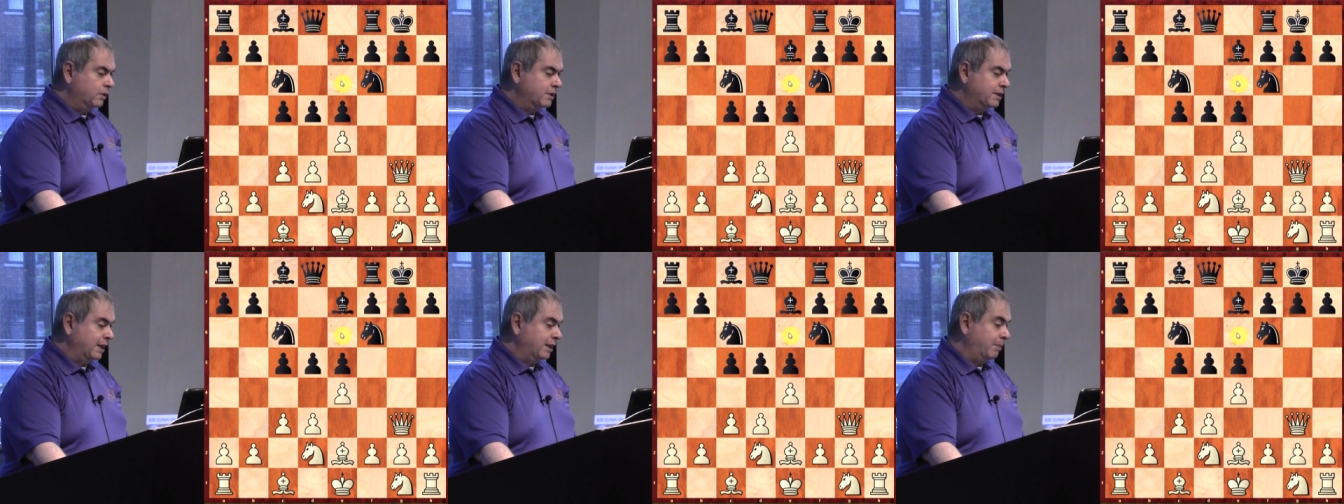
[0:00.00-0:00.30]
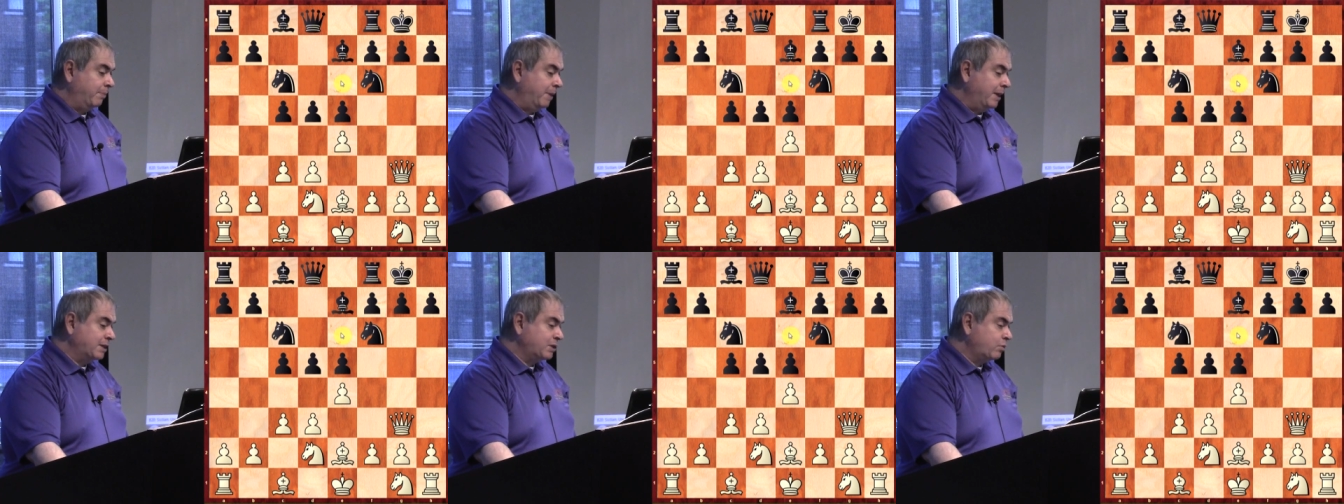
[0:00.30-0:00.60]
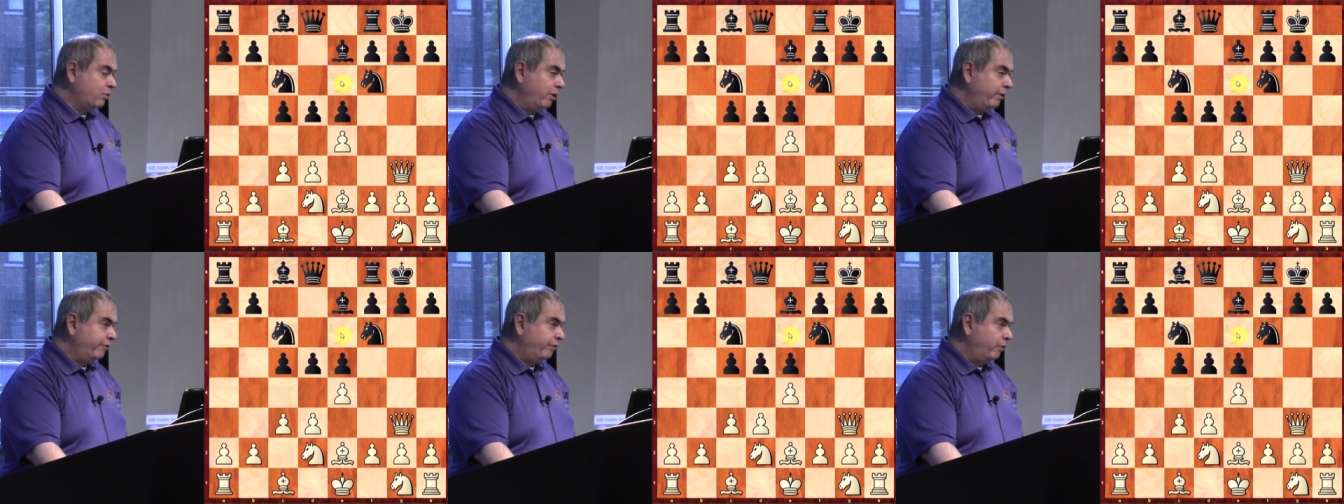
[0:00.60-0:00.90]
Is that the best
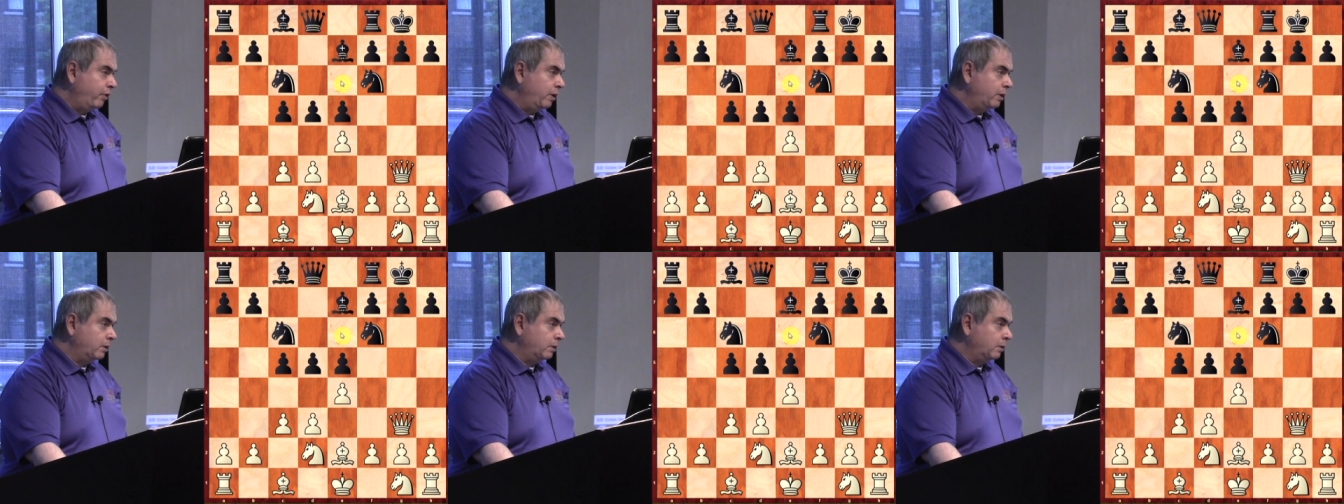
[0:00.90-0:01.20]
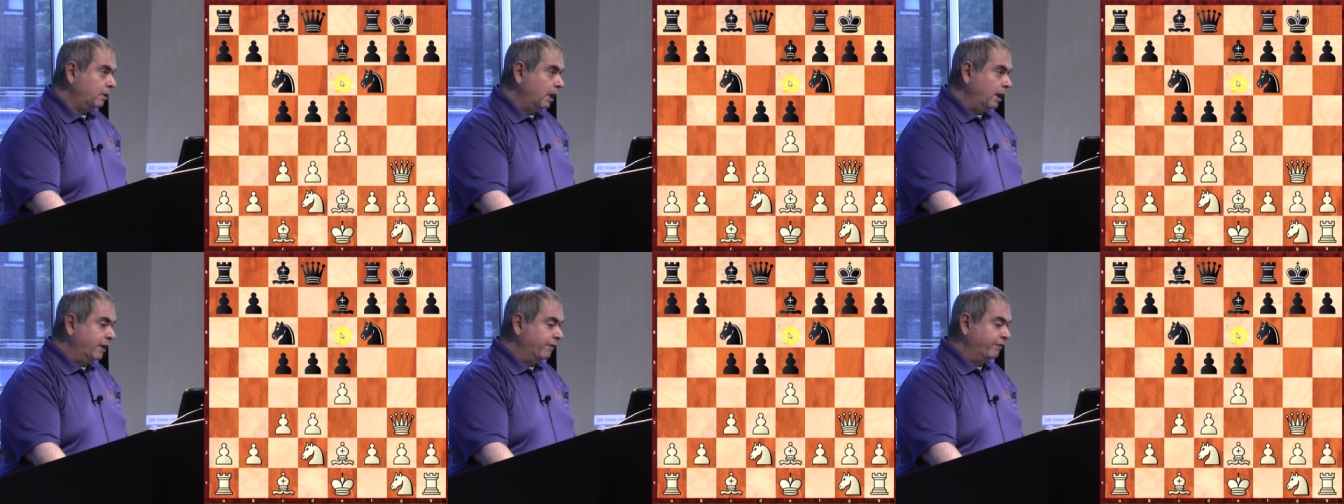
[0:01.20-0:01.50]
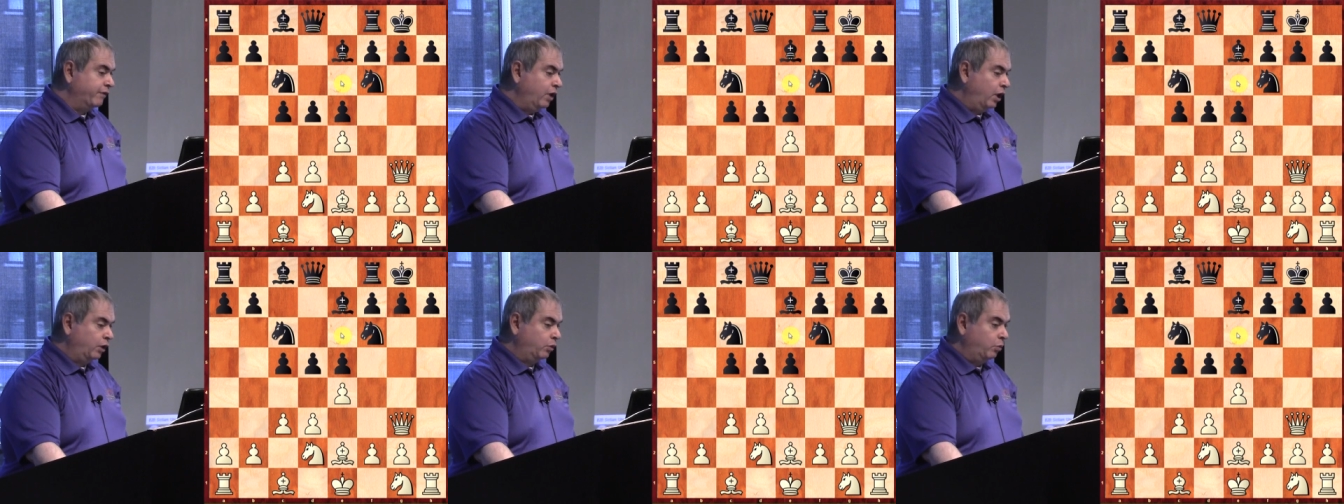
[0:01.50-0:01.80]
square for it? And
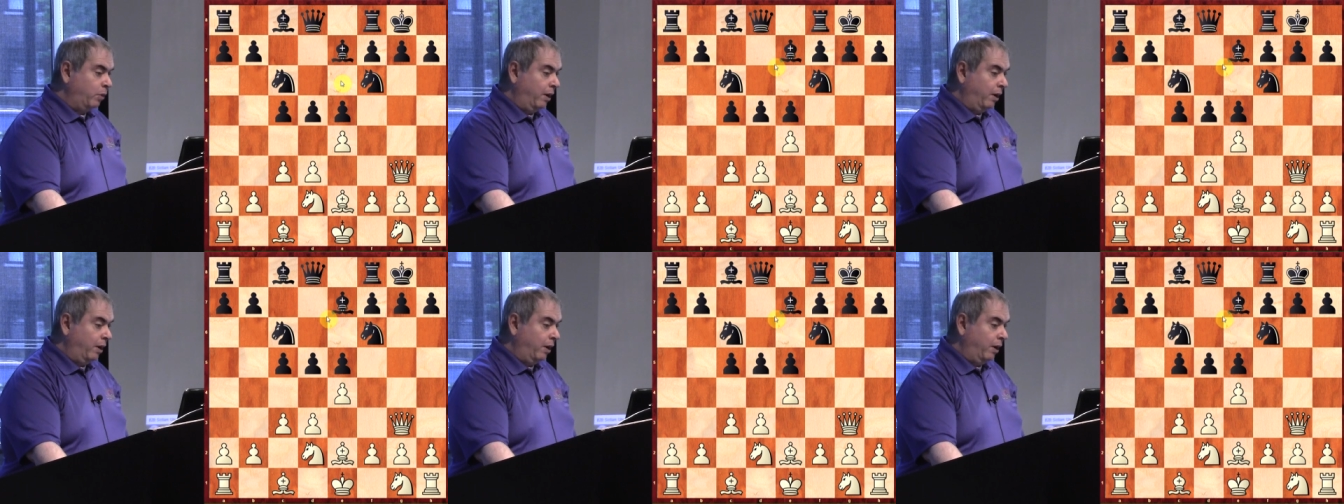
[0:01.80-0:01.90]
if not,